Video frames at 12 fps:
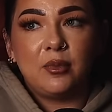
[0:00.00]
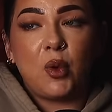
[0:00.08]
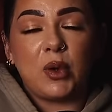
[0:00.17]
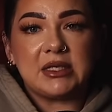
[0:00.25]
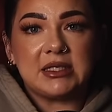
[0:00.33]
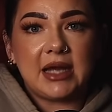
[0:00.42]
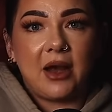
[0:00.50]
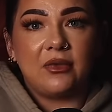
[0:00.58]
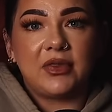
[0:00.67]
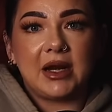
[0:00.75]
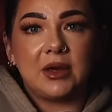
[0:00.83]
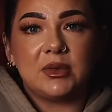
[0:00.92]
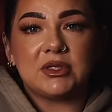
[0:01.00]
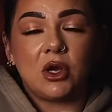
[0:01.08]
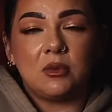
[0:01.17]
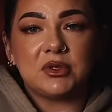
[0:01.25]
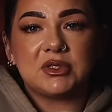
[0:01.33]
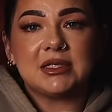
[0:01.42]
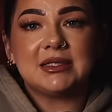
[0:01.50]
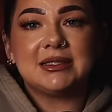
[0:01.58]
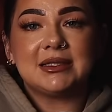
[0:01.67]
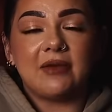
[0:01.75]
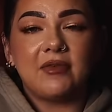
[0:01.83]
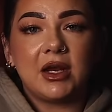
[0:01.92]
pointed out that it was almost
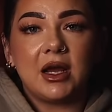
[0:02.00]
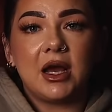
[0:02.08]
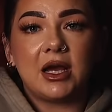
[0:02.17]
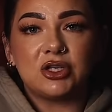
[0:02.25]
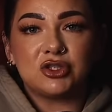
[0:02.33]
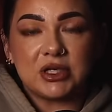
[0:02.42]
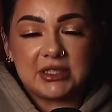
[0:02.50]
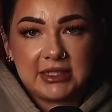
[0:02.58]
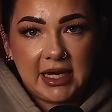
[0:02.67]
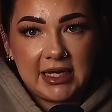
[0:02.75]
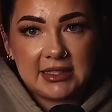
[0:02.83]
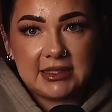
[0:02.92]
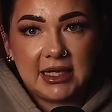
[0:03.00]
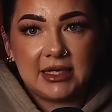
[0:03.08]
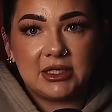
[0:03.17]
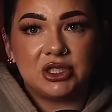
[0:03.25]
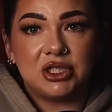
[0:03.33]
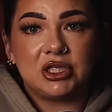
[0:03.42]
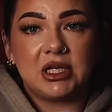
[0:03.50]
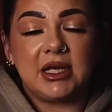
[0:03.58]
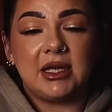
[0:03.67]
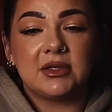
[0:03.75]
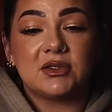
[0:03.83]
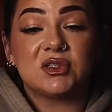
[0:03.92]
700 days that
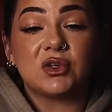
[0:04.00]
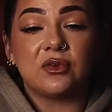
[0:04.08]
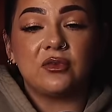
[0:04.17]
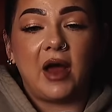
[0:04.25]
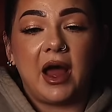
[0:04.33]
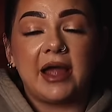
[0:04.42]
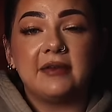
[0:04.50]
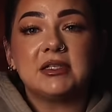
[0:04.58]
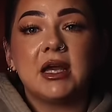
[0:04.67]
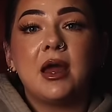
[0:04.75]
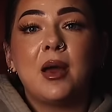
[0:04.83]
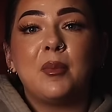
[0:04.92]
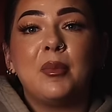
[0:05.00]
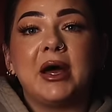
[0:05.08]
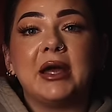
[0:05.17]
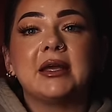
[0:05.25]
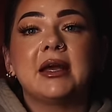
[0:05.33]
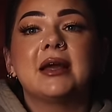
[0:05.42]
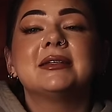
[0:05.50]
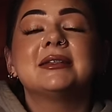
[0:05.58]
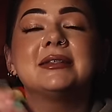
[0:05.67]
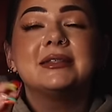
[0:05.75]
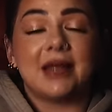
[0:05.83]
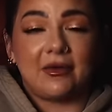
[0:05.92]
she survived but
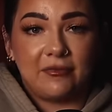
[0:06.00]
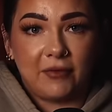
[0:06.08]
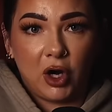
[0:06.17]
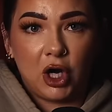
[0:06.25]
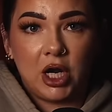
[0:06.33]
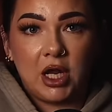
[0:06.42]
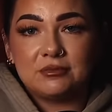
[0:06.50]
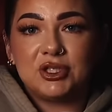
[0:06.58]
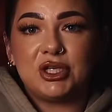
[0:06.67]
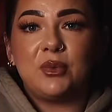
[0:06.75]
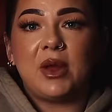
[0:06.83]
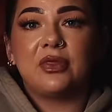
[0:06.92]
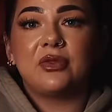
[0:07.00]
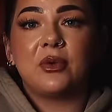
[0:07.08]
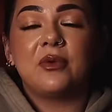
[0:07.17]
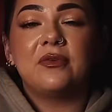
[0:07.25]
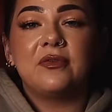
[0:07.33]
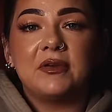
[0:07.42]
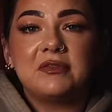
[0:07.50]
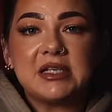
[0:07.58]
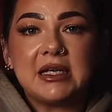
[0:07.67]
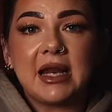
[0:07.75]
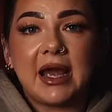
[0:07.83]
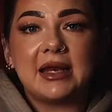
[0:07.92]
suffered. She went through
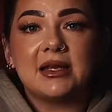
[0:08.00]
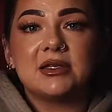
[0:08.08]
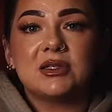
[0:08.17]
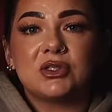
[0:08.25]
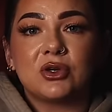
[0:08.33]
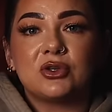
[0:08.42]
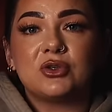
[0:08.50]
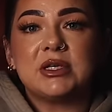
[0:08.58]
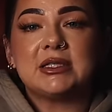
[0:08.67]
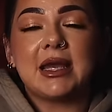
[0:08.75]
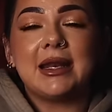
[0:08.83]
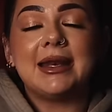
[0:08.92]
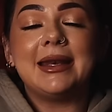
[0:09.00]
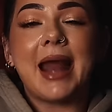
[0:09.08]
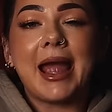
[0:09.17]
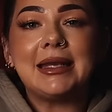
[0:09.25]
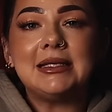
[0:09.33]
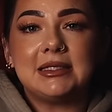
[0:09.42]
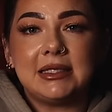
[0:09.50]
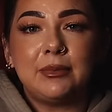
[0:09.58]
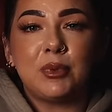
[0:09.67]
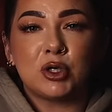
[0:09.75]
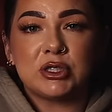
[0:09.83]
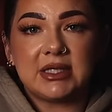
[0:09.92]
59 surgeries and
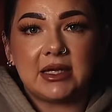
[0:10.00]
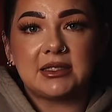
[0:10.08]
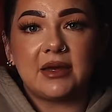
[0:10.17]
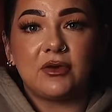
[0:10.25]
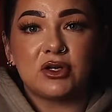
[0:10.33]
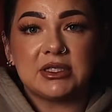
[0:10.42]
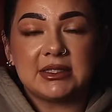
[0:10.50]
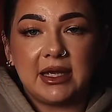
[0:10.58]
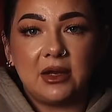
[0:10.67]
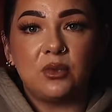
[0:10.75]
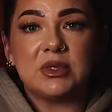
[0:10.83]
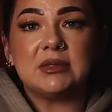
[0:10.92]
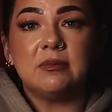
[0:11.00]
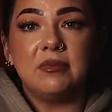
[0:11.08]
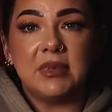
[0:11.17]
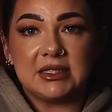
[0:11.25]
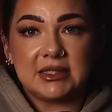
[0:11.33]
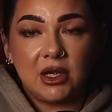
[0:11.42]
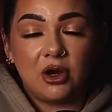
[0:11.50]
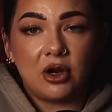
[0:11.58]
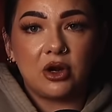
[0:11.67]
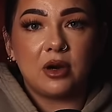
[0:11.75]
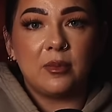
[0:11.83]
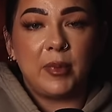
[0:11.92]
90% of her skin was missing
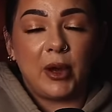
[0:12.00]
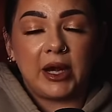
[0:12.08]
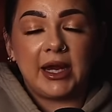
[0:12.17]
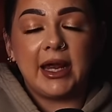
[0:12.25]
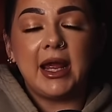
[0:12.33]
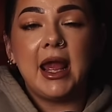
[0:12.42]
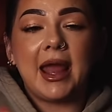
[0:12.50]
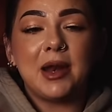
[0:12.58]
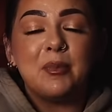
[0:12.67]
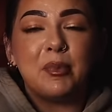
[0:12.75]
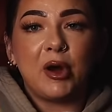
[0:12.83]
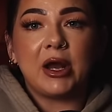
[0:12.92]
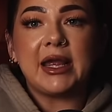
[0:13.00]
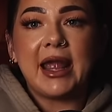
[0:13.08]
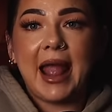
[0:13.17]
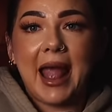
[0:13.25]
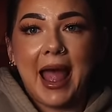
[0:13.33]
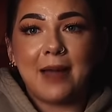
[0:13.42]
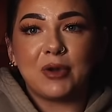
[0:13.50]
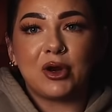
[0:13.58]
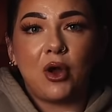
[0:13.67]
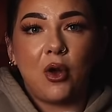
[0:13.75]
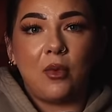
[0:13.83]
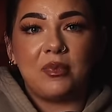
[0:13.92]
on her body. And Bonnie
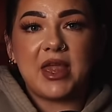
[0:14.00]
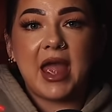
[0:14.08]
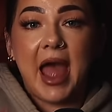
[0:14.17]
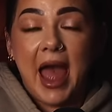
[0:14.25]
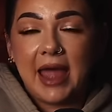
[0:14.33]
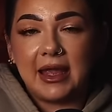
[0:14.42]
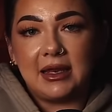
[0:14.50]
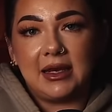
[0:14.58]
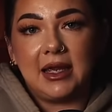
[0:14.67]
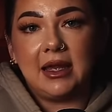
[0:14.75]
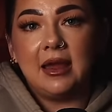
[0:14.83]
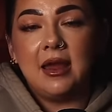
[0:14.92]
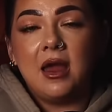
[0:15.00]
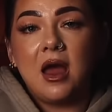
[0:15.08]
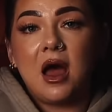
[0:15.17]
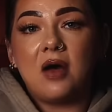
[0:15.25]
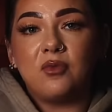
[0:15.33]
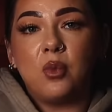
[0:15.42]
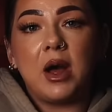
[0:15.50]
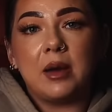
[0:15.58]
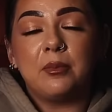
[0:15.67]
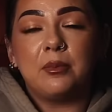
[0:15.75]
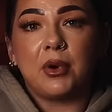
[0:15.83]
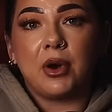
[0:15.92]
hammered home the agony of
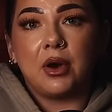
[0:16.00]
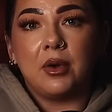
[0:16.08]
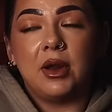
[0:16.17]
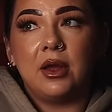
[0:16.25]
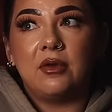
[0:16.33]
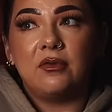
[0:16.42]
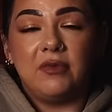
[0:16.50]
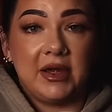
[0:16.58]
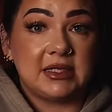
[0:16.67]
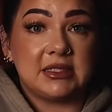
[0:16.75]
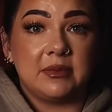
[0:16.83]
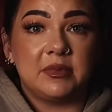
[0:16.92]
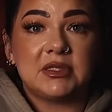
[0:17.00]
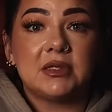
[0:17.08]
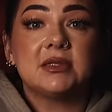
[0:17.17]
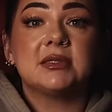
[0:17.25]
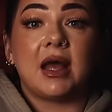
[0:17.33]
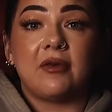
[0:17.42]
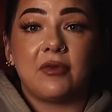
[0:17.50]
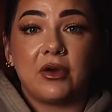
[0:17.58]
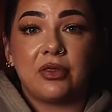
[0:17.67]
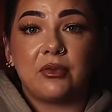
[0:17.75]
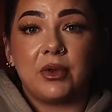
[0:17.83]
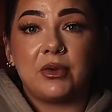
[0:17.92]
what burn victims
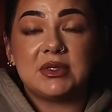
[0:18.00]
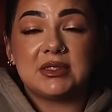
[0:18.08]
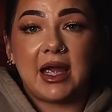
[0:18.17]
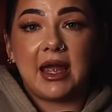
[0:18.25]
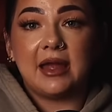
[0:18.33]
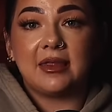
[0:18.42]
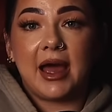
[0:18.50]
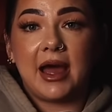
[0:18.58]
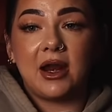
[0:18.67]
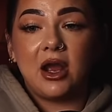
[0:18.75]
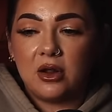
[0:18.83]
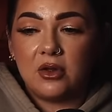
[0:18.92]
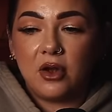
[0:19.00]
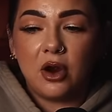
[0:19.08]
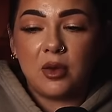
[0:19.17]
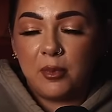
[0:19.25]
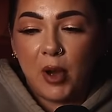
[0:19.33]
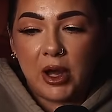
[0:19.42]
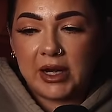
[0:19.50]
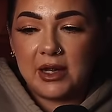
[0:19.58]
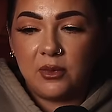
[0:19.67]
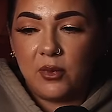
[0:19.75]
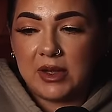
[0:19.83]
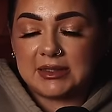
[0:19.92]
suffer through, saying that her
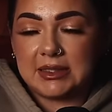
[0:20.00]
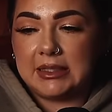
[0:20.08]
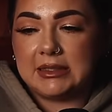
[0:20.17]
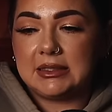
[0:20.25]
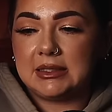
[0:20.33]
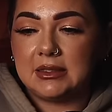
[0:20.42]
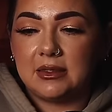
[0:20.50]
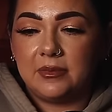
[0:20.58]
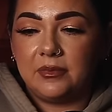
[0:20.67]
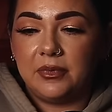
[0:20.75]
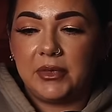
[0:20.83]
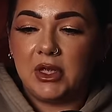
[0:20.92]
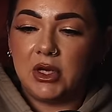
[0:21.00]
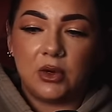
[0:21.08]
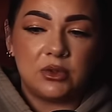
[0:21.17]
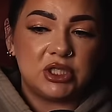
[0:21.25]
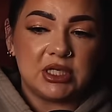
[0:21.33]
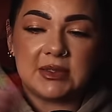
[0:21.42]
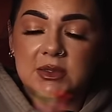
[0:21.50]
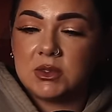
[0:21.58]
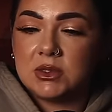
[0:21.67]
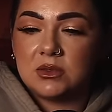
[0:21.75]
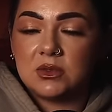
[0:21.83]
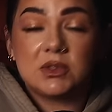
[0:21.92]
body wasn't you know,
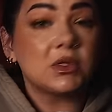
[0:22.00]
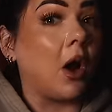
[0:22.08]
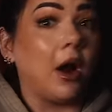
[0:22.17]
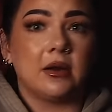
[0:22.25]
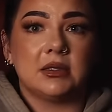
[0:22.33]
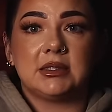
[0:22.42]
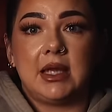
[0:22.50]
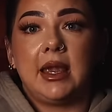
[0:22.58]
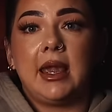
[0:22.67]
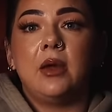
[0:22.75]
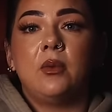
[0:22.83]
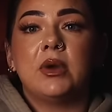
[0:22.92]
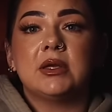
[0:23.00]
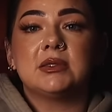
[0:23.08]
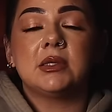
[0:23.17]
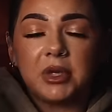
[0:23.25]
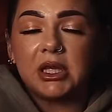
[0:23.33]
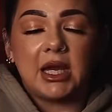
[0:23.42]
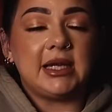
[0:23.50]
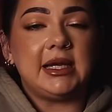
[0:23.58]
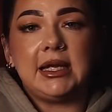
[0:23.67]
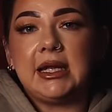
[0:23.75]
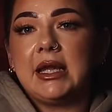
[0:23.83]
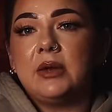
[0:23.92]
just scars. Like, it was
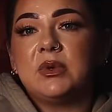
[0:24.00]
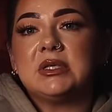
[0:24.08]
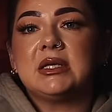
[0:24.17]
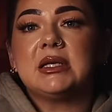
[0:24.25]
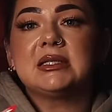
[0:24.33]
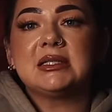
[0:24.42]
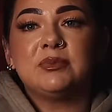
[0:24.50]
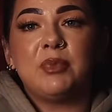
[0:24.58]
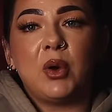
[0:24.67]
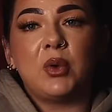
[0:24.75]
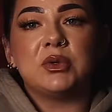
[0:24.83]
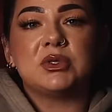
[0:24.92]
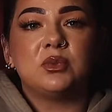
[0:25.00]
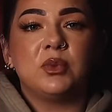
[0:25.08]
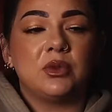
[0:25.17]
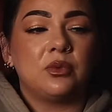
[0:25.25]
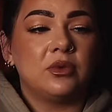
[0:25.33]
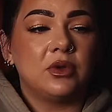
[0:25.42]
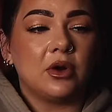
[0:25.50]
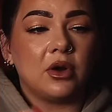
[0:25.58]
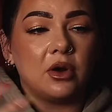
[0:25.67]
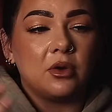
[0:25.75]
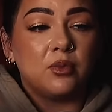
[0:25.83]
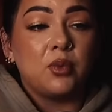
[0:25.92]
bloody. It was exposed with
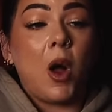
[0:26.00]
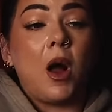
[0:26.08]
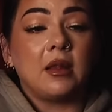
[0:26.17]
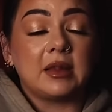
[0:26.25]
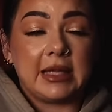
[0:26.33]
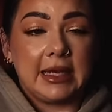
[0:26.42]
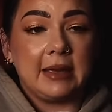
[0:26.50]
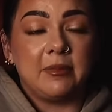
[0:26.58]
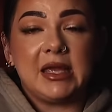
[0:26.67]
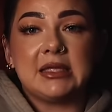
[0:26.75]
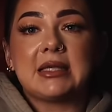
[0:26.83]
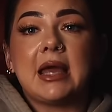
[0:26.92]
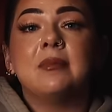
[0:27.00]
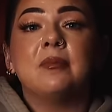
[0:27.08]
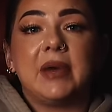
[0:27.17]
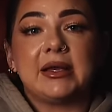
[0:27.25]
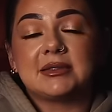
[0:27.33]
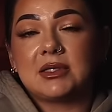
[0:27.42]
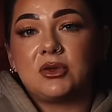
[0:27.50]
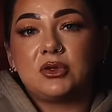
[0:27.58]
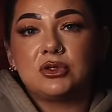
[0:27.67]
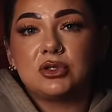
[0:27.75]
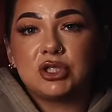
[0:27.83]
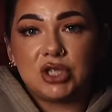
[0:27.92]
her raw ligaments and
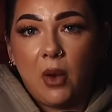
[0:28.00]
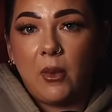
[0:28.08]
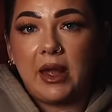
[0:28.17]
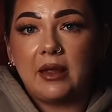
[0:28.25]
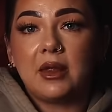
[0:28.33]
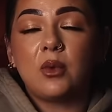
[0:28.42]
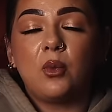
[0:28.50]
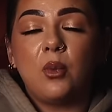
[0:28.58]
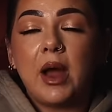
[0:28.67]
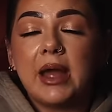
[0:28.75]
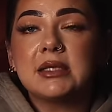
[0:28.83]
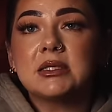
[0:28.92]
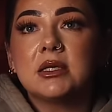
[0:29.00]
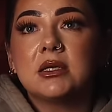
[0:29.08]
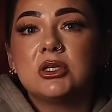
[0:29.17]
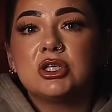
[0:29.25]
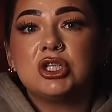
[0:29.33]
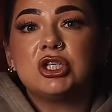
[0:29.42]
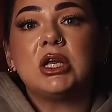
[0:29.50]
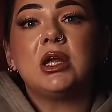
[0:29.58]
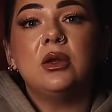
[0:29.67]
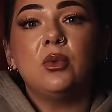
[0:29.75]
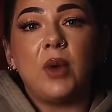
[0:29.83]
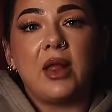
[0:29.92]
muscle showing. Like, what
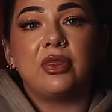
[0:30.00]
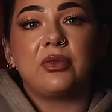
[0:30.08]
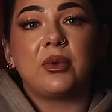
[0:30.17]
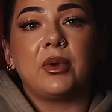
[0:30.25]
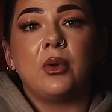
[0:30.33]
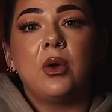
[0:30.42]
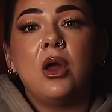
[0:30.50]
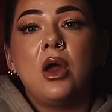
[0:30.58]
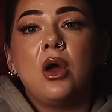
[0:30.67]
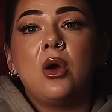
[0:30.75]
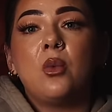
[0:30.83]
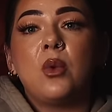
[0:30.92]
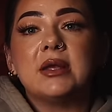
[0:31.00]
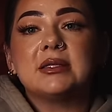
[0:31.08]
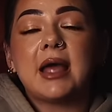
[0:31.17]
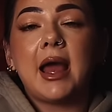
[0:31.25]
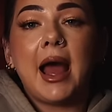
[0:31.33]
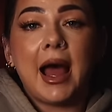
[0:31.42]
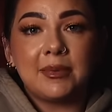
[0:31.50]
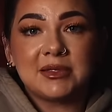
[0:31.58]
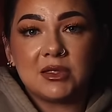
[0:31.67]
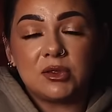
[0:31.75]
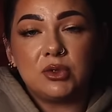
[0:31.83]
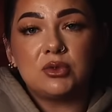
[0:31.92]
she went through was
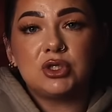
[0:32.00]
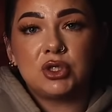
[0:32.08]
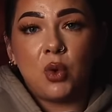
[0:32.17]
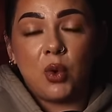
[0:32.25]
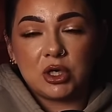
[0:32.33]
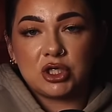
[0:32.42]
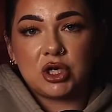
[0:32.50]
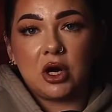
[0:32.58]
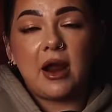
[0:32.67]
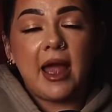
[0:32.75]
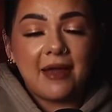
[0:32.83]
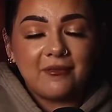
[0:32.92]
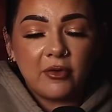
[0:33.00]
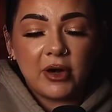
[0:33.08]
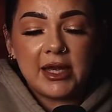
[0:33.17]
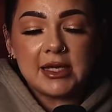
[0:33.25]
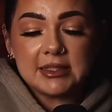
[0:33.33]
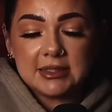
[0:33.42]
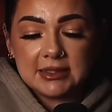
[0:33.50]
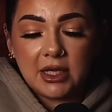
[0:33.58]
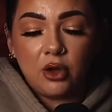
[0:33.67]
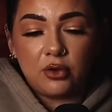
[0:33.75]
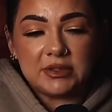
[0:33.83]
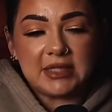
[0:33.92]
absolute torture every
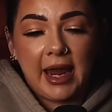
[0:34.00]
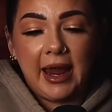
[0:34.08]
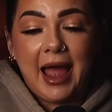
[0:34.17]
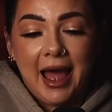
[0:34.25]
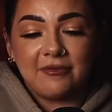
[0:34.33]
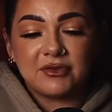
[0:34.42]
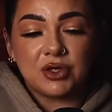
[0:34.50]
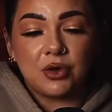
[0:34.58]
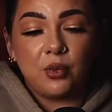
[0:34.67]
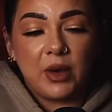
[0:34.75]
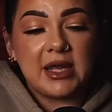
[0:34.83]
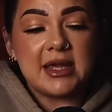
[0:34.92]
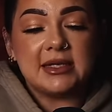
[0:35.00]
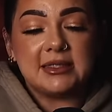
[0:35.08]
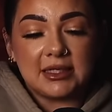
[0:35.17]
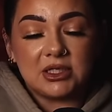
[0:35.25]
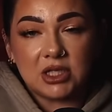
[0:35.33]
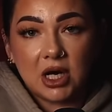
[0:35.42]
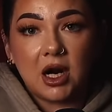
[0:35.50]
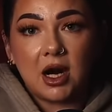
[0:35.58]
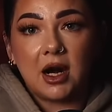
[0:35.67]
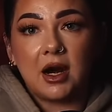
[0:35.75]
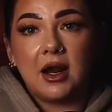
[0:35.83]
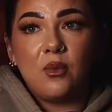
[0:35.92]
single day after what he did to
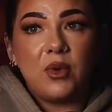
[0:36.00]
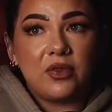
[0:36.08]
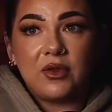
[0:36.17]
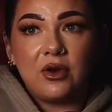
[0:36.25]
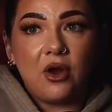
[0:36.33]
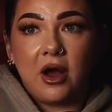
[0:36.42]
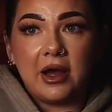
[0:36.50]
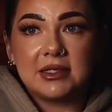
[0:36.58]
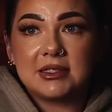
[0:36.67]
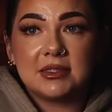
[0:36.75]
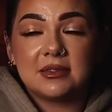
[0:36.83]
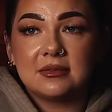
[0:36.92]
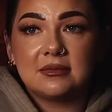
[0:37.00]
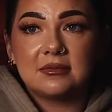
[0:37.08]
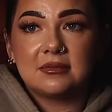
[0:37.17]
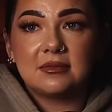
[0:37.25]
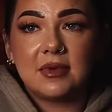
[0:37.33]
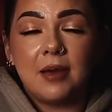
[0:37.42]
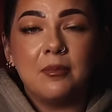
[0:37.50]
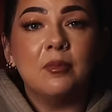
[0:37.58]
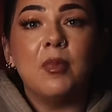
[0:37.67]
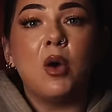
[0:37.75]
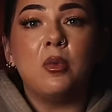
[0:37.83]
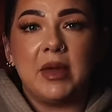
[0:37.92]
her, with not a
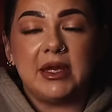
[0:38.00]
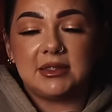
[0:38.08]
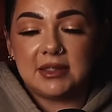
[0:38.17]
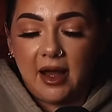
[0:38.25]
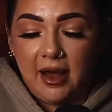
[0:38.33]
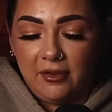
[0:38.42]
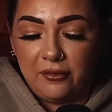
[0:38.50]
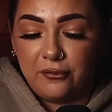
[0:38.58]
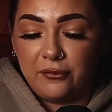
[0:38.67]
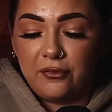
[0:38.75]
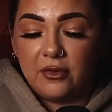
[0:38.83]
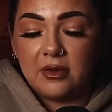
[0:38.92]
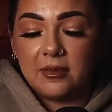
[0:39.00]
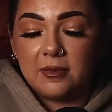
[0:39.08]
moment of